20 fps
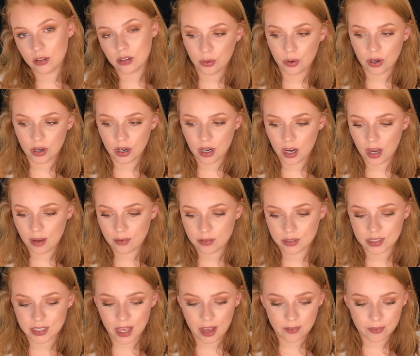or I'm
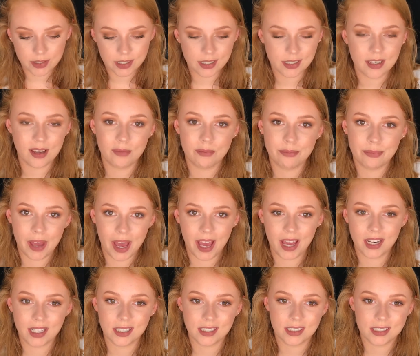just having like a
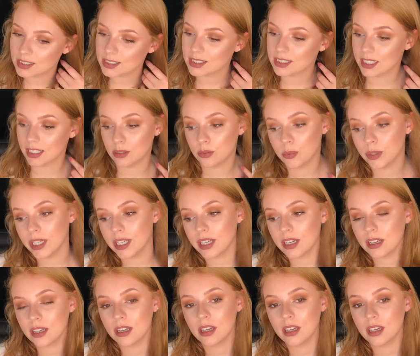bad skin week.